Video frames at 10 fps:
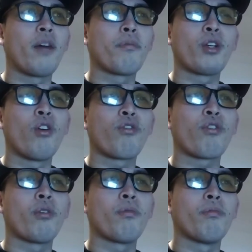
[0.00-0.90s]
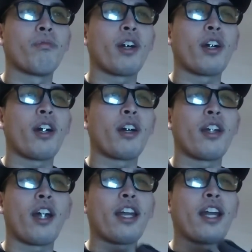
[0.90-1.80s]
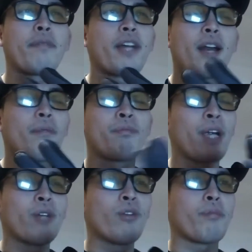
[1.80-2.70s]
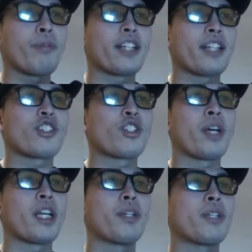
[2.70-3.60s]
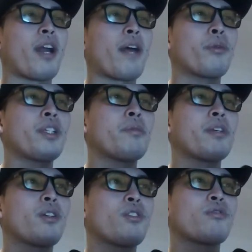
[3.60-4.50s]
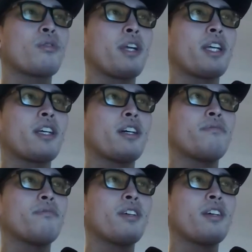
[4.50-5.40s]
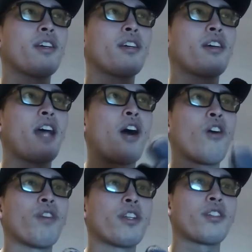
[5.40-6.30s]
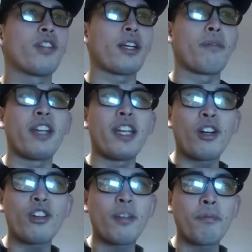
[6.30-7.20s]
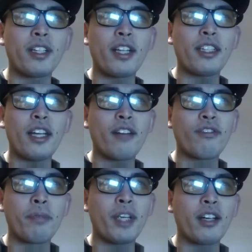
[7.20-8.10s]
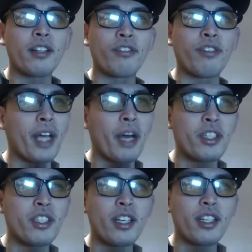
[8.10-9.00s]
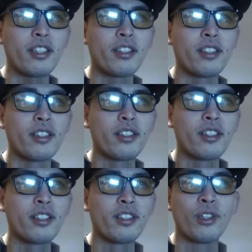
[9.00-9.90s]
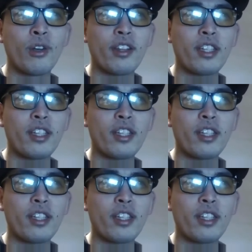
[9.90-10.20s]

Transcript: go from, and I'm not a brainwave practitioner by any means, but I believe it goes from like a alpha to like a beta or something like that. If I'm not mistaken. Do you know anything